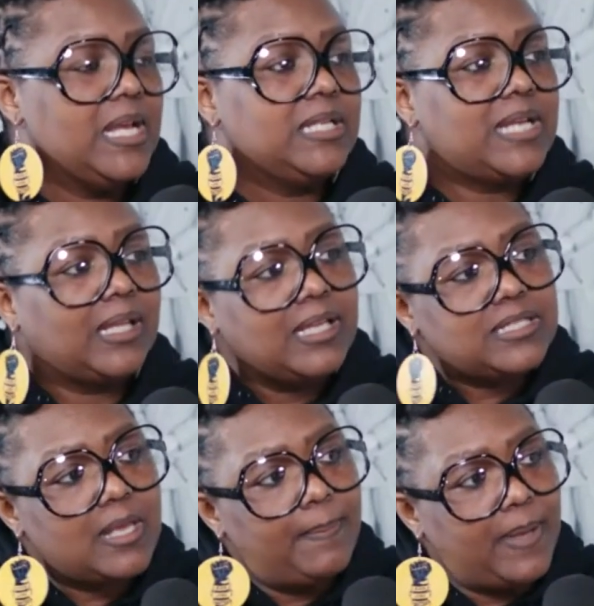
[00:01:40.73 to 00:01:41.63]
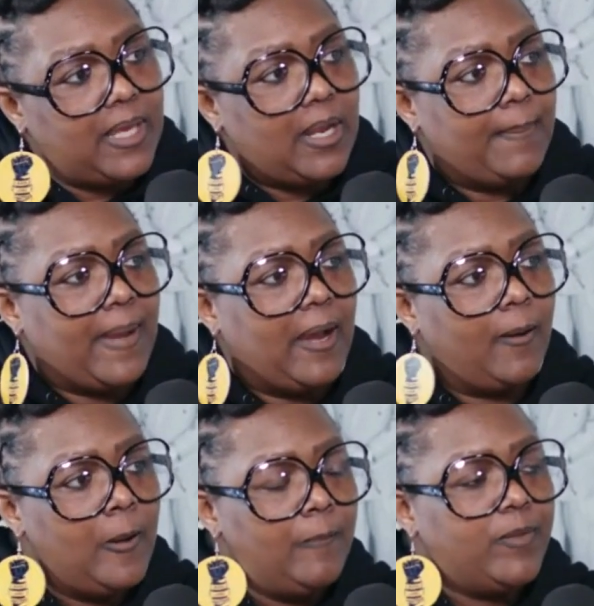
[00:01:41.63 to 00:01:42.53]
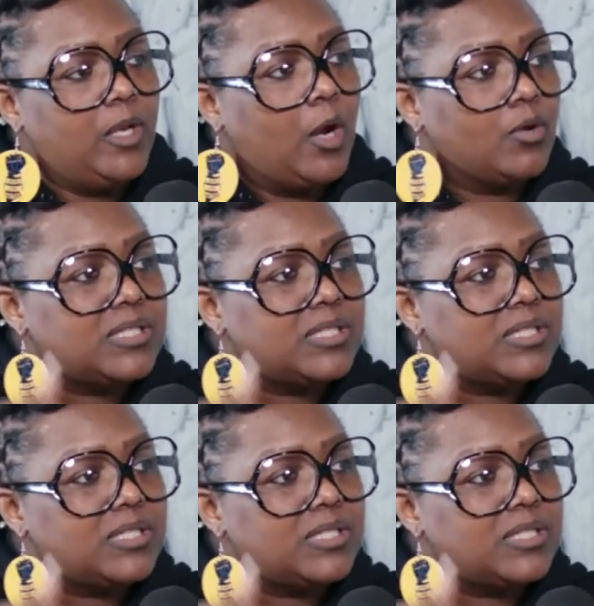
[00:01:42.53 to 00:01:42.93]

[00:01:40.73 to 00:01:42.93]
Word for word: Tell us a bit about, you know,